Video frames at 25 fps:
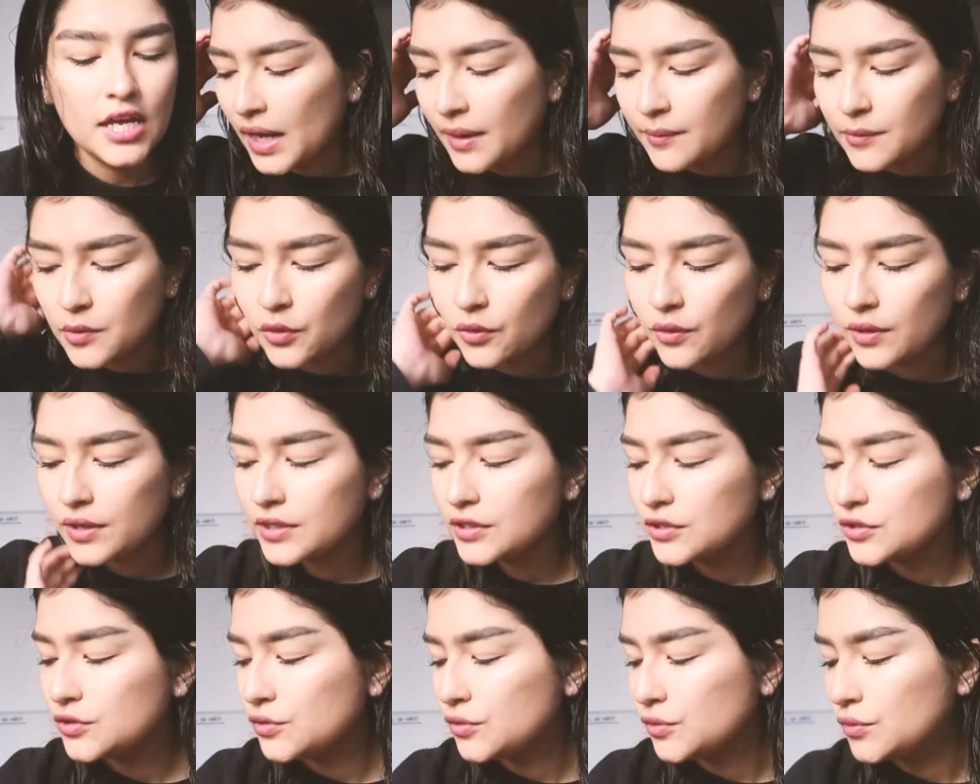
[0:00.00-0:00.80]
I'm
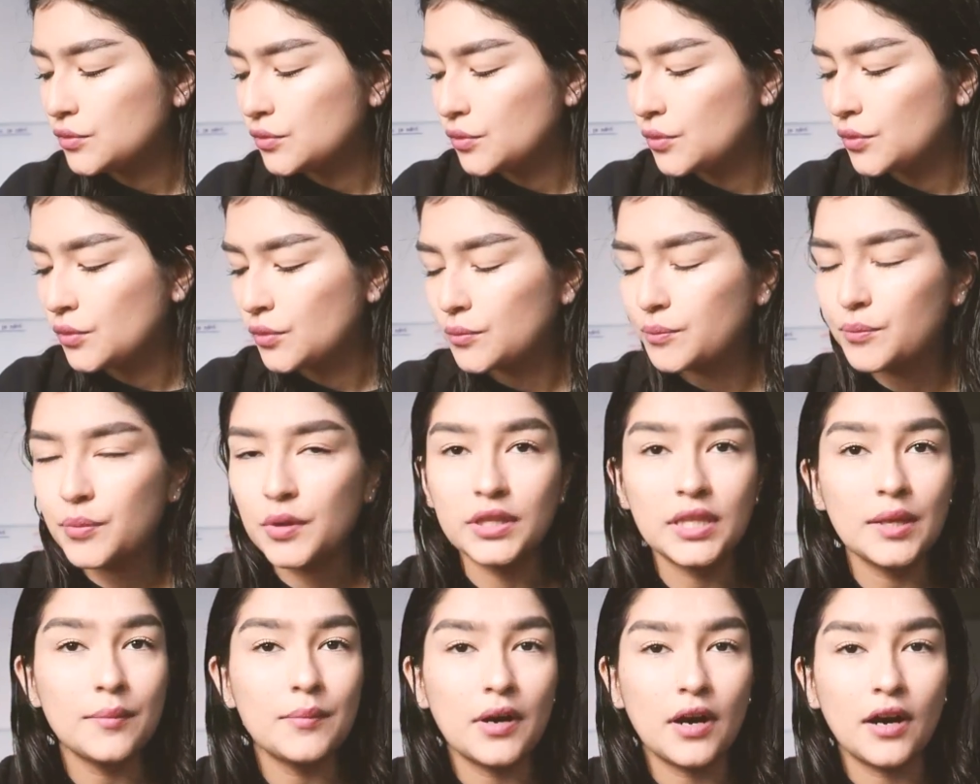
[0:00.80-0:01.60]
going to
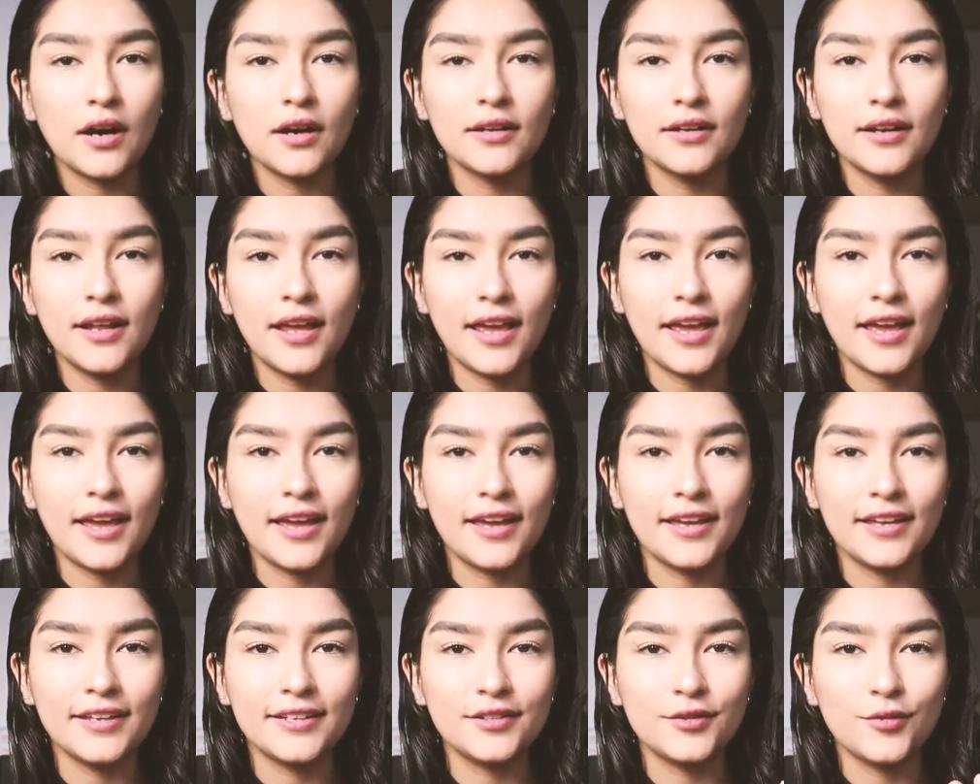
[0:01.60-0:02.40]
put them on
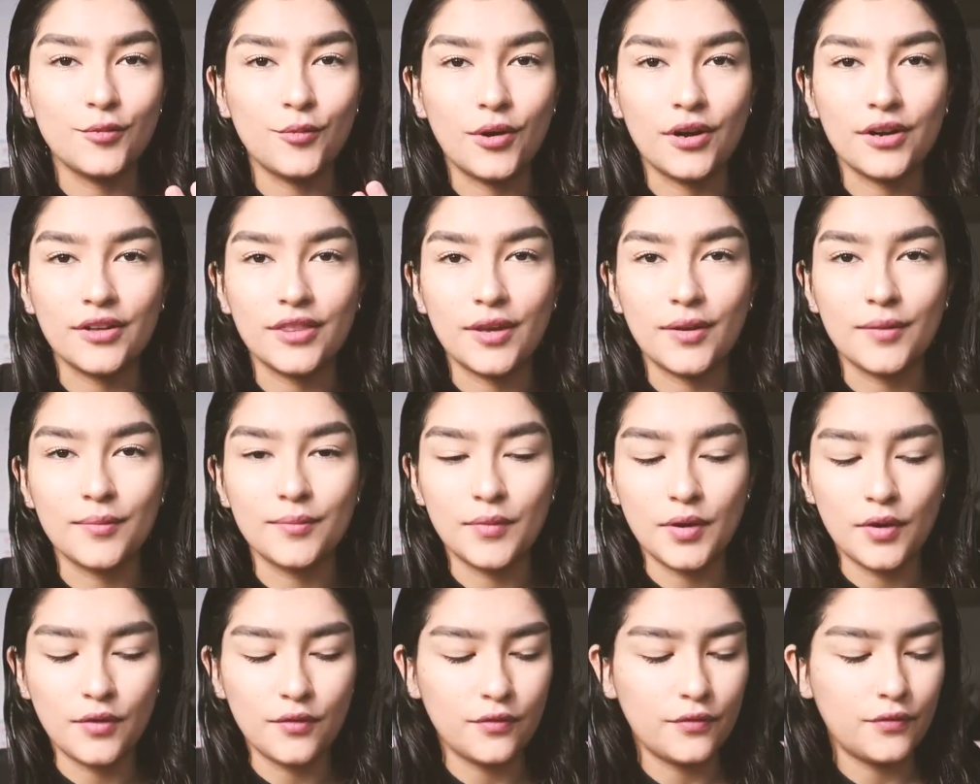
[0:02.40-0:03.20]
and wear
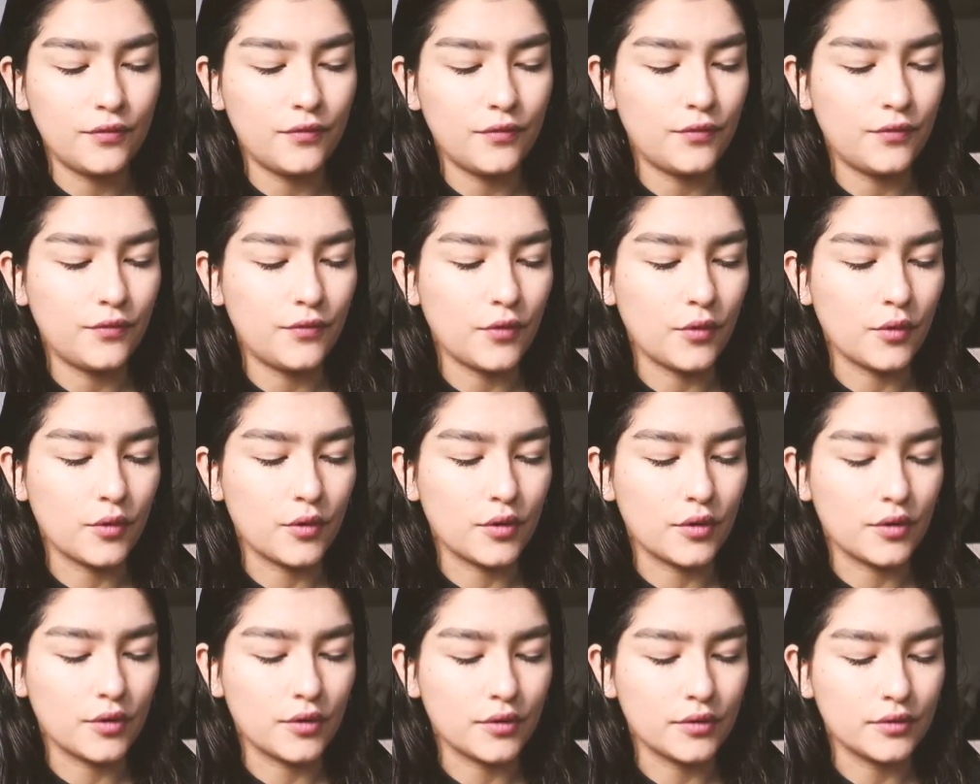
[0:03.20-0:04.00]
them
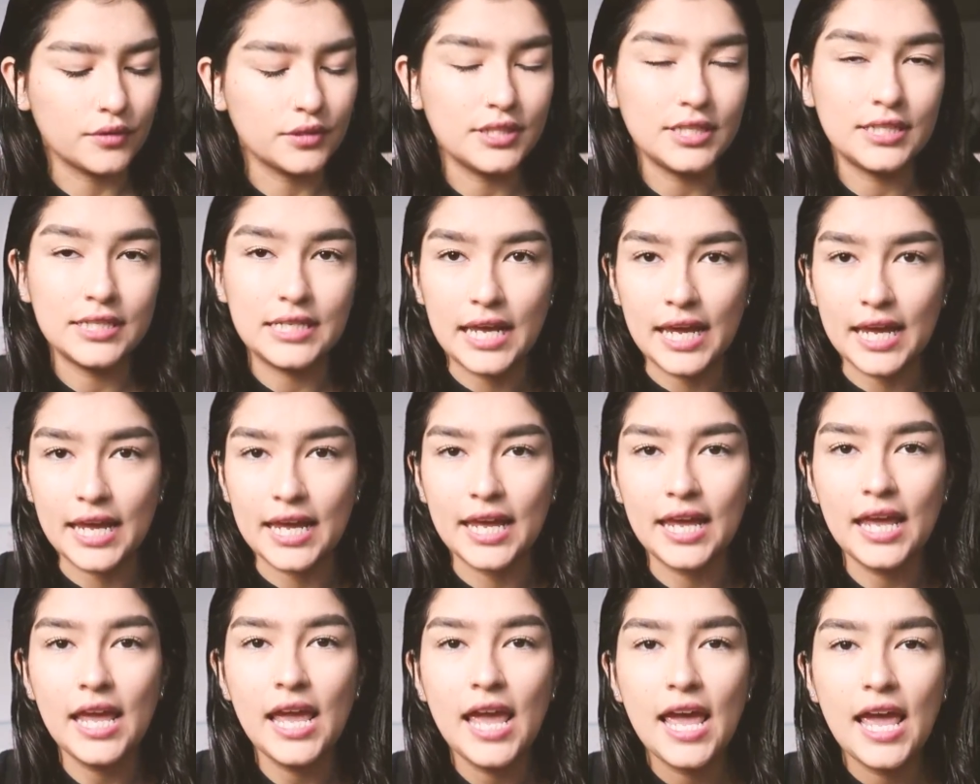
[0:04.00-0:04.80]
for
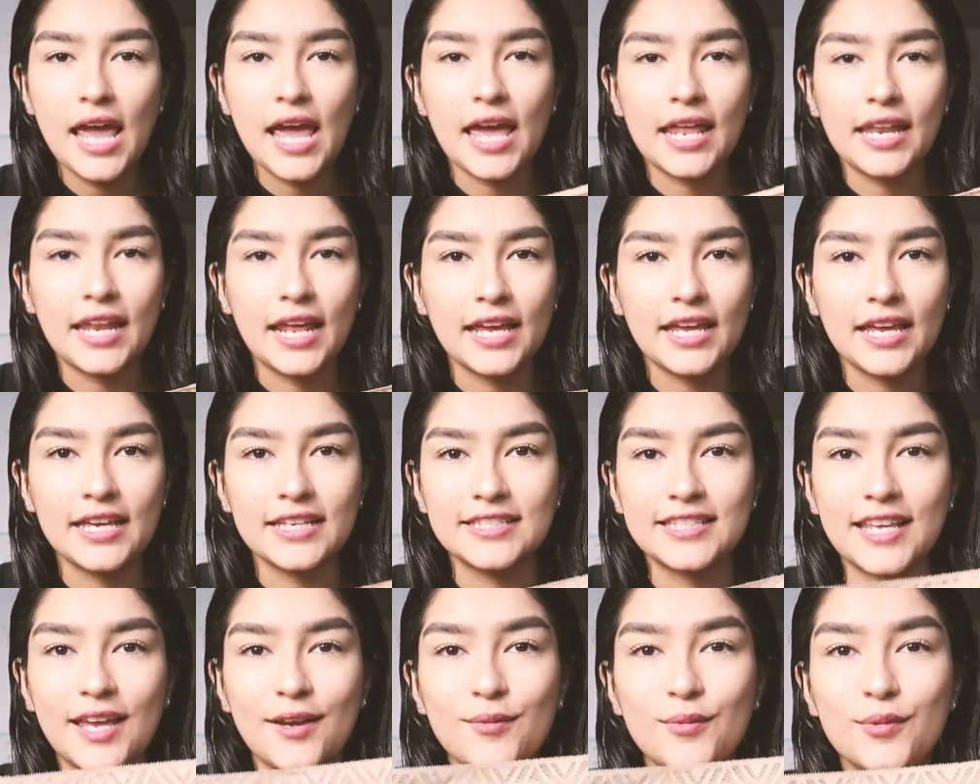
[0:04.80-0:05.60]
today, and I
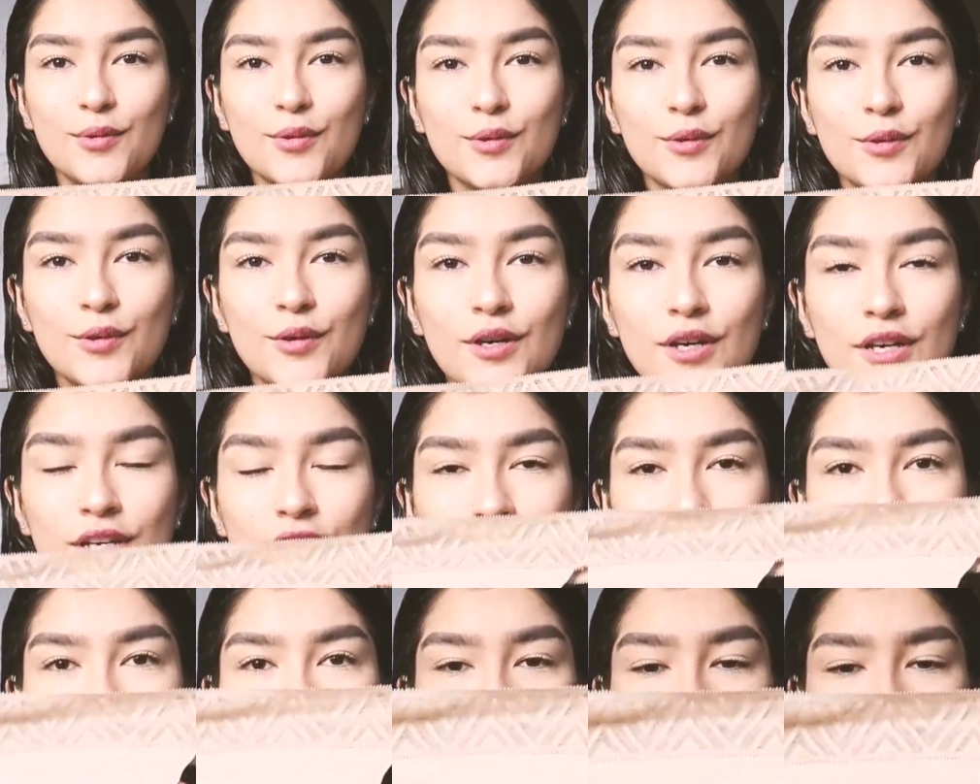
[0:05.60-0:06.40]
guess I will
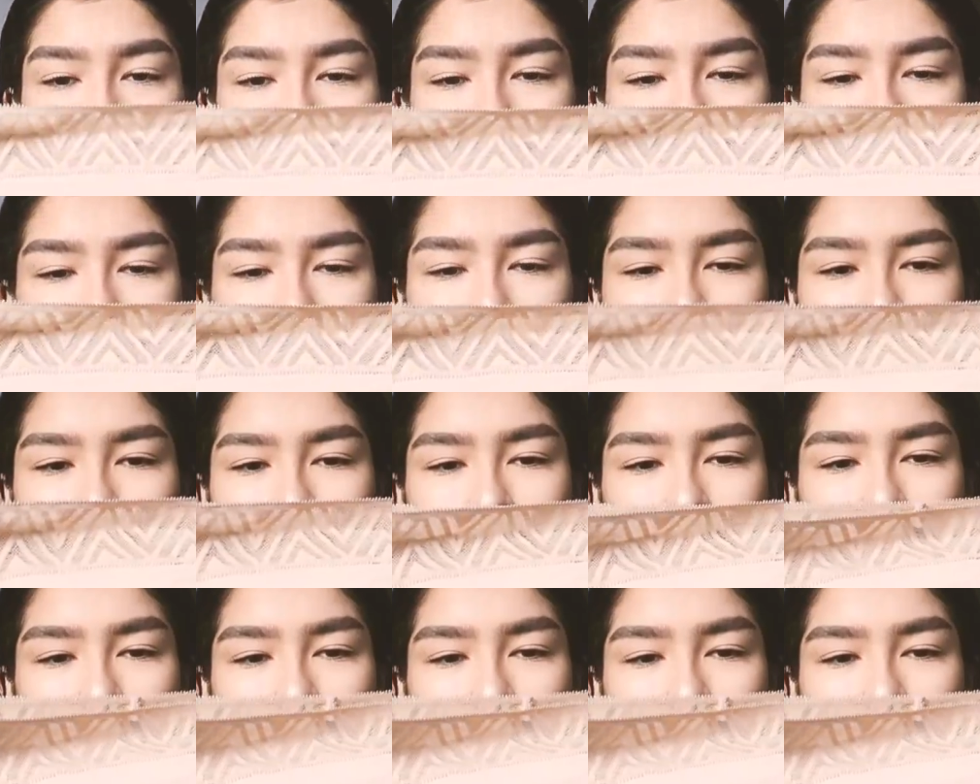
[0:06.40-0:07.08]
show you guys